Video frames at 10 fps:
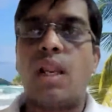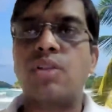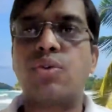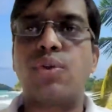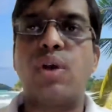
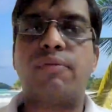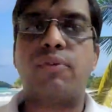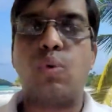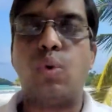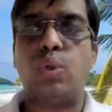So you have
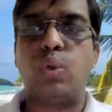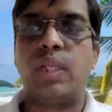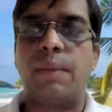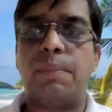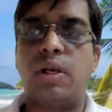to go through
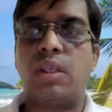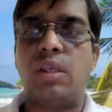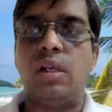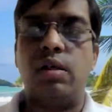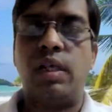that
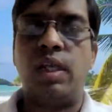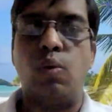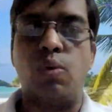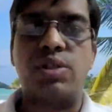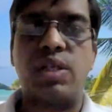particular
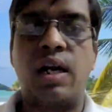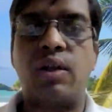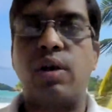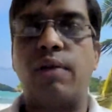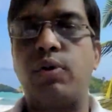e-notes
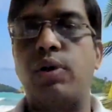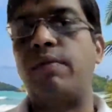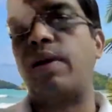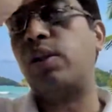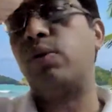and you have to
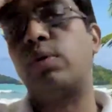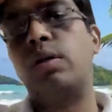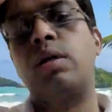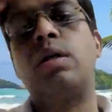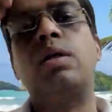
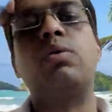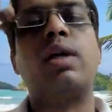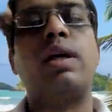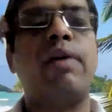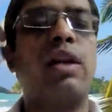do
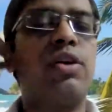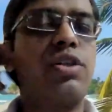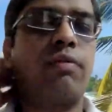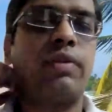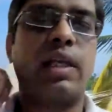the
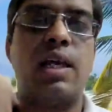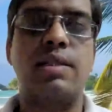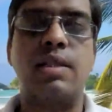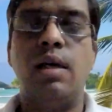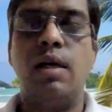evaluation of the
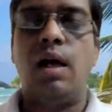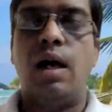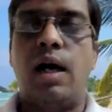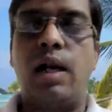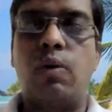case,
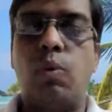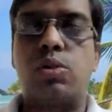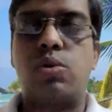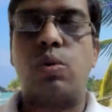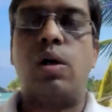and
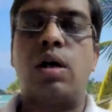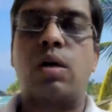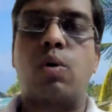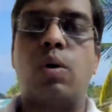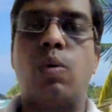also a
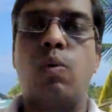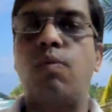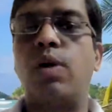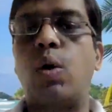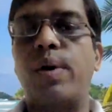
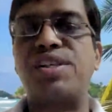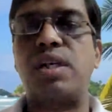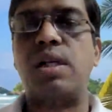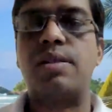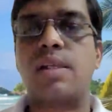homework
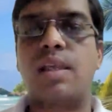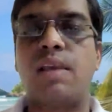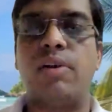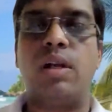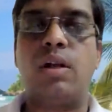question is
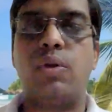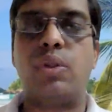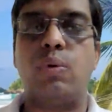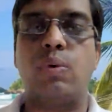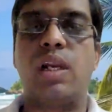given to
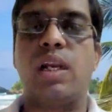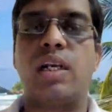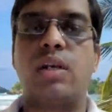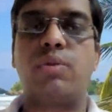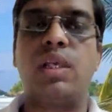you
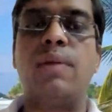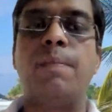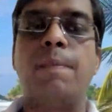related to the